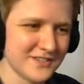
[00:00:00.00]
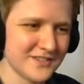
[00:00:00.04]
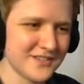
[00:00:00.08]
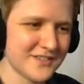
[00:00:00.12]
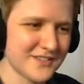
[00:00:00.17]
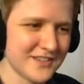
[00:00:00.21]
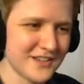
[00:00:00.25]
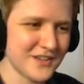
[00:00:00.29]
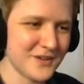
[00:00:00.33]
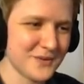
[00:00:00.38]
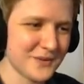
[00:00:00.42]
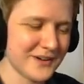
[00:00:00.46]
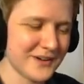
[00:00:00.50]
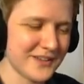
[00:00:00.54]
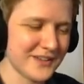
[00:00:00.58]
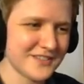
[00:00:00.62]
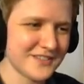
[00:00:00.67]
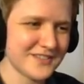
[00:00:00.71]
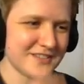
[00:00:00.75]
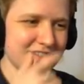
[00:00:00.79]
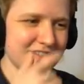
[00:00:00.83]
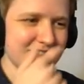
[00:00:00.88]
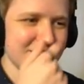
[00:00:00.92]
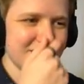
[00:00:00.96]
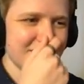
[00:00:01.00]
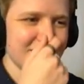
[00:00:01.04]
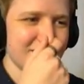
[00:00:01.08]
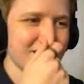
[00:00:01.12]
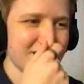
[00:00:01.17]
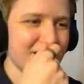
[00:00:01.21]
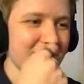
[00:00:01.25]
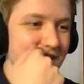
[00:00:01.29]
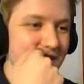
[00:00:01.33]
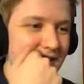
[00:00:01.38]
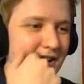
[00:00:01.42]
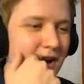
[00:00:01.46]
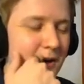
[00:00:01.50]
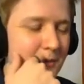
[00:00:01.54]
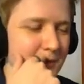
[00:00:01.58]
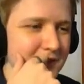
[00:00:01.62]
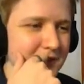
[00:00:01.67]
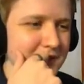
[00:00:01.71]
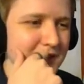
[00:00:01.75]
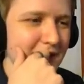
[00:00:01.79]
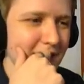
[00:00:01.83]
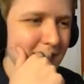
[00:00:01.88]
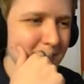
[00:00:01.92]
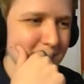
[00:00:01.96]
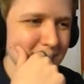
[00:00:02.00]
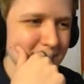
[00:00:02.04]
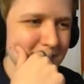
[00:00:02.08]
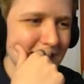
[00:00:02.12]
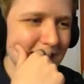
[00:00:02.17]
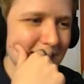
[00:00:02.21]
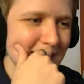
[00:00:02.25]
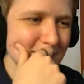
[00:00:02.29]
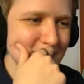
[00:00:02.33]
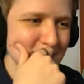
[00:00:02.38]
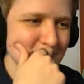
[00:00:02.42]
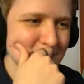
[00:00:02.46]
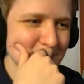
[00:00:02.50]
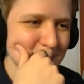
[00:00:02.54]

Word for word: sequence a couple times now,